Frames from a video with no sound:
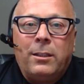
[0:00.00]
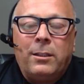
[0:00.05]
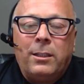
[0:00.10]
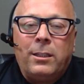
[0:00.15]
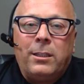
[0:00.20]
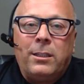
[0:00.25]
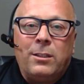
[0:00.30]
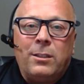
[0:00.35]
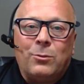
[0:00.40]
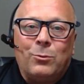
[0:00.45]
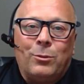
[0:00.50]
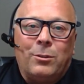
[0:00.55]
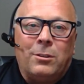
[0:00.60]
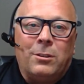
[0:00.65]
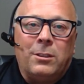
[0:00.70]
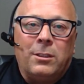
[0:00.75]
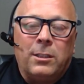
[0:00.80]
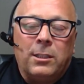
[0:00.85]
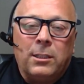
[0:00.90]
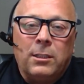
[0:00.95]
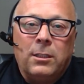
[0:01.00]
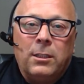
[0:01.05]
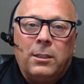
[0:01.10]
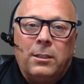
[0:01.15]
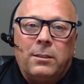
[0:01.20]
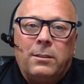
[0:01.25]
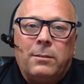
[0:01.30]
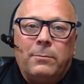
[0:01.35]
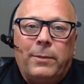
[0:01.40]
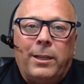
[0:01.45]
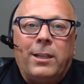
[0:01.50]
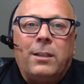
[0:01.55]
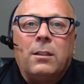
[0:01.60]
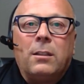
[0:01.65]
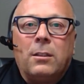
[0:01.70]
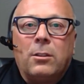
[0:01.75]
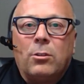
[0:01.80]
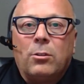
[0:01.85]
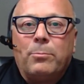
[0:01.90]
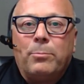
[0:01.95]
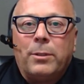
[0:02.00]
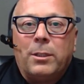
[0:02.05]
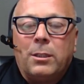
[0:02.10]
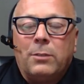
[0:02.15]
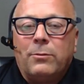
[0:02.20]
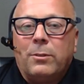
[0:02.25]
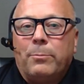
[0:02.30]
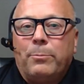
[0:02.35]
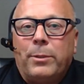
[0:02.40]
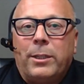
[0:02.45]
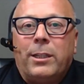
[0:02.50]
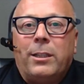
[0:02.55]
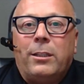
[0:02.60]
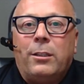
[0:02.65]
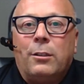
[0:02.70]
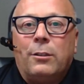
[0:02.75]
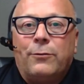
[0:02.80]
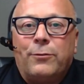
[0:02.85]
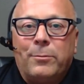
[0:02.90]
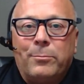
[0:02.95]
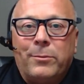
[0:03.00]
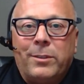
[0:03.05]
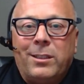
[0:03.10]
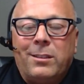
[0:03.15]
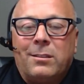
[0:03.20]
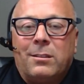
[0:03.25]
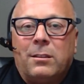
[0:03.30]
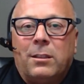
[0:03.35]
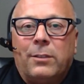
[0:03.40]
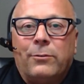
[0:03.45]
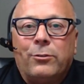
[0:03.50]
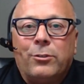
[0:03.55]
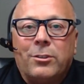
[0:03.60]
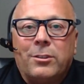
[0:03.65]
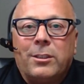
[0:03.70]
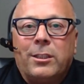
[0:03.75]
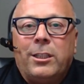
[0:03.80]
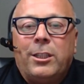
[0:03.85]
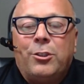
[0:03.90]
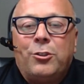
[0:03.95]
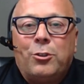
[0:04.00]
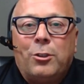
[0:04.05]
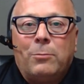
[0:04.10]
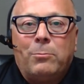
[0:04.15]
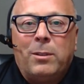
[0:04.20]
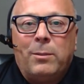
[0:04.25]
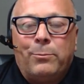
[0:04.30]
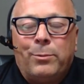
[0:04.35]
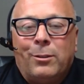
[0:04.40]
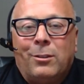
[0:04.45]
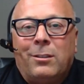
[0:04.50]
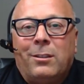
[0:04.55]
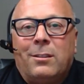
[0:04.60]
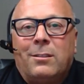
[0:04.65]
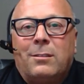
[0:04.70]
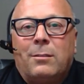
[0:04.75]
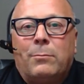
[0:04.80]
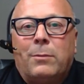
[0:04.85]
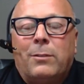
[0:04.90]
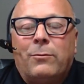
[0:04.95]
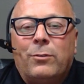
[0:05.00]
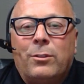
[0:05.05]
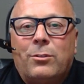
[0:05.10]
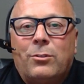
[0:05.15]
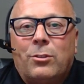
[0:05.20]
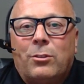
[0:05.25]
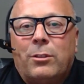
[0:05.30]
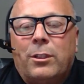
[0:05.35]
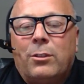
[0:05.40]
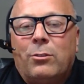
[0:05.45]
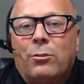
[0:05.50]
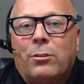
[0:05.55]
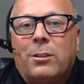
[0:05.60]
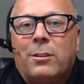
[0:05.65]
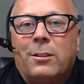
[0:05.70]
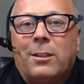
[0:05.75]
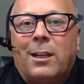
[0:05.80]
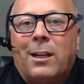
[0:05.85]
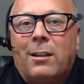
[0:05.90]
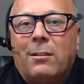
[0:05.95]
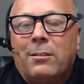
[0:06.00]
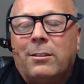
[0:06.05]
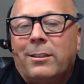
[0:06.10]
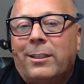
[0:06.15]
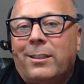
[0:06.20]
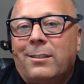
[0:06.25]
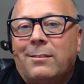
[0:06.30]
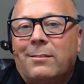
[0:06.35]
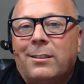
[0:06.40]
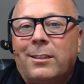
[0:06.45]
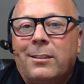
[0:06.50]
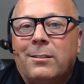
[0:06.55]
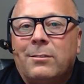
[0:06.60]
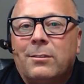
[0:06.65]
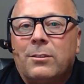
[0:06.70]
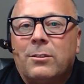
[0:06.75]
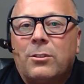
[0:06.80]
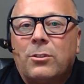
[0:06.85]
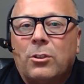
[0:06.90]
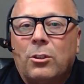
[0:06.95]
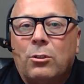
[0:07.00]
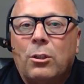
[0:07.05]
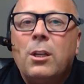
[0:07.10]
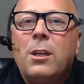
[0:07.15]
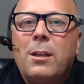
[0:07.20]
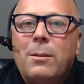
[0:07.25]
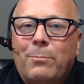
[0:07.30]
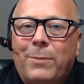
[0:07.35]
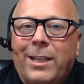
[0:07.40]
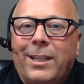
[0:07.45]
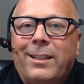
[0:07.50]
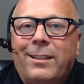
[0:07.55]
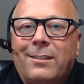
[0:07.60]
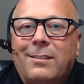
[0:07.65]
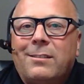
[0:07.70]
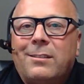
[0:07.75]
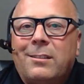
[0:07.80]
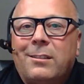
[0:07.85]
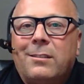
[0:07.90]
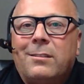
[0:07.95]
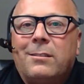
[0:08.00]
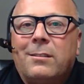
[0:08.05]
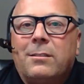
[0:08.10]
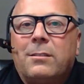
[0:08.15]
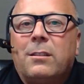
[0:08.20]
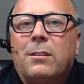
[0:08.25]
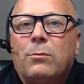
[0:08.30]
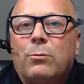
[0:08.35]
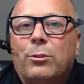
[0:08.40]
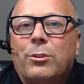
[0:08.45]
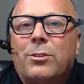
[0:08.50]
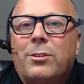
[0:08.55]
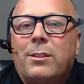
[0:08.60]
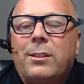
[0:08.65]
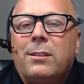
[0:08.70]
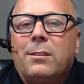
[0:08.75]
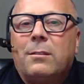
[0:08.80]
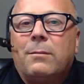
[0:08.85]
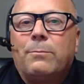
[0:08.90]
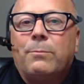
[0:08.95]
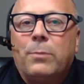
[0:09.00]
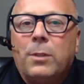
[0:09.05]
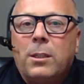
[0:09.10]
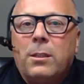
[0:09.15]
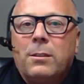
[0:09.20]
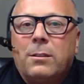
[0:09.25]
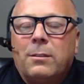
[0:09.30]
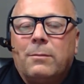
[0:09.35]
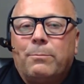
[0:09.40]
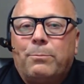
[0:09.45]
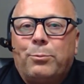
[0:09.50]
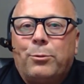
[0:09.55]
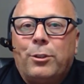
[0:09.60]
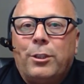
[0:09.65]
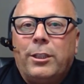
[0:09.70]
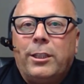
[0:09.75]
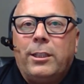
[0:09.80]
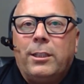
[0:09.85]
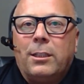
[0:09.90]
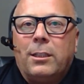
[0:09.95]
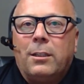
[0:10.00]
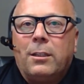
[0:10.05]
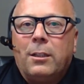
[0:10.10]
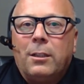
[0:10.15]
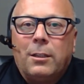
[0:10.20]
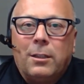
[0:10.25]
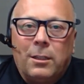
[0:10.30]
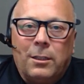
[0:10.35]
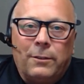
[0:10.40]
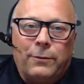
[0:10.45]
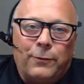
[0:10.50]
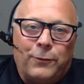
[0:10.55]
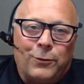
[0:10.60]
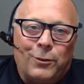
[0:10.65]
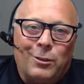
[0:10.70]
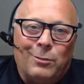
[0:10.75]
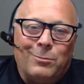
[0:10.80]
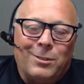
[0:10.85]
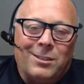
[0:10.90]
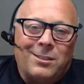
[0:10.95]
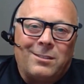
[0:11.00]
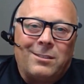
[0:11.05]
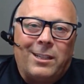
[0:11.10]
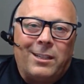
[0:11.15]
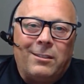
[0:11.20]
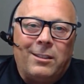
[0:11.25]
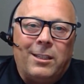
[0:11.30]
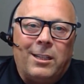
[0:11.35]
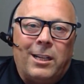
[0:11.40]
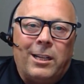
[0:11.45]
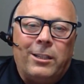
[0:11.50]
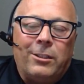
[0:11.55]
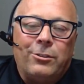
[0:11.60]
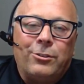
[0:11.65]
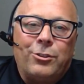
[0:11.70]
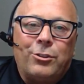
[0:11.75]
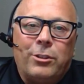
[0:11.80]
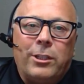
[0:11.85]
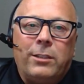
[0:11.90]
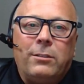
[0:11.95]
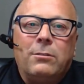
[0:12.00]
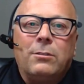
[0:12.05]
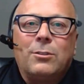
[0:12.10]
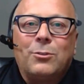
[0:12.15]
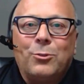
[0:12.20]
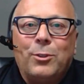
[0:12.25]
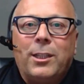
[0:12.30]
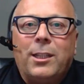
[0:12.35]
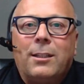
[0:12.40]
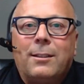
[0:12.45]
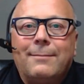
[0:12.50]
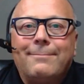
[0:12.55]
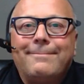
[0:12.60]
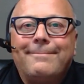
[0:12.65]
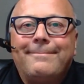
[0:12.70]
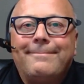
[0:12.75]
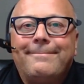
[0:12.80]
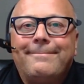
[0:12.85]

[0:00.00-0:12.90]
think he's willing to make a little bit of a bet here from these levels that he should be building some inventory going into the holiday season. So my guess is that we'll see some pretty firm to slightly higher trade this week.